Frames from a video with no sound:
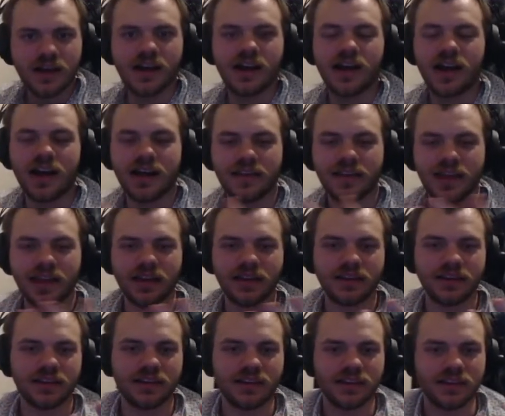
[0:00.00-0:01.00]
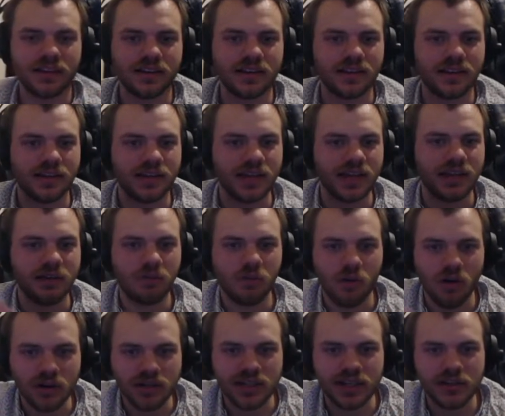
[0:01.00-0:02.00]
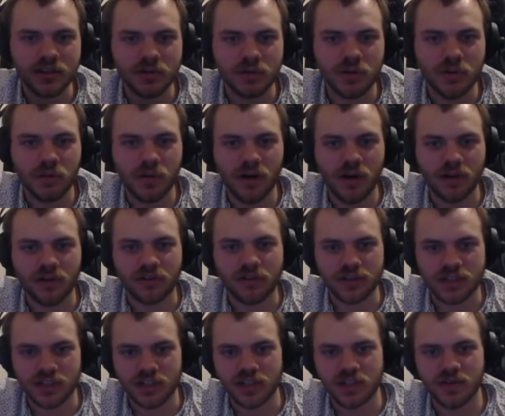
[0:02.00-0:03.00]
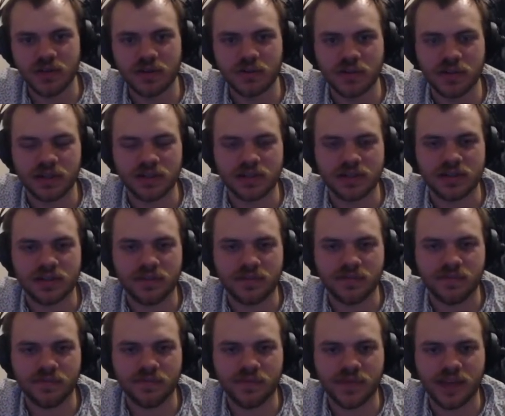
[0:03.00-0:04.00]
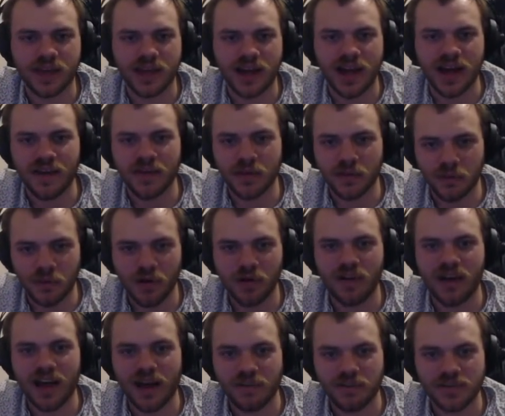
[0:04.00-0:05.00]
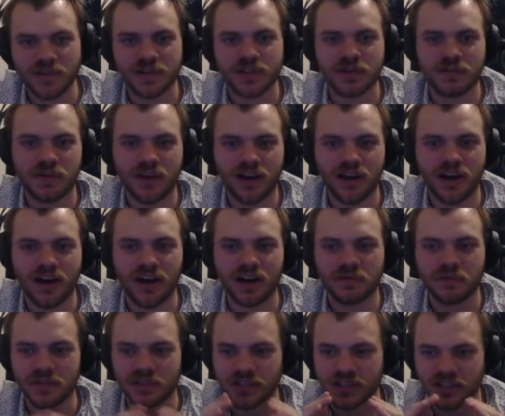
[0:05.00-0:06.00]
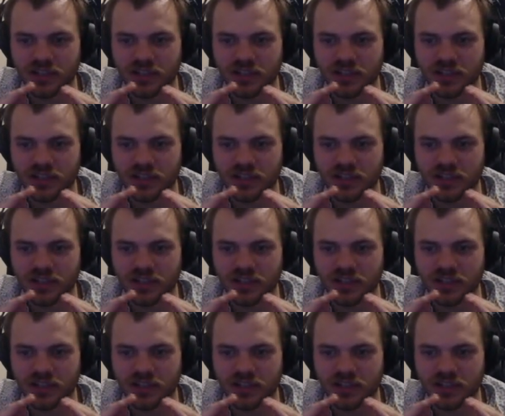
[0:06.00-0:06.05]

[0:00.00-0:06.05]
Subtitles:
and then he walks into a pole because he's chewing mints. And the pole happens to be hard, which is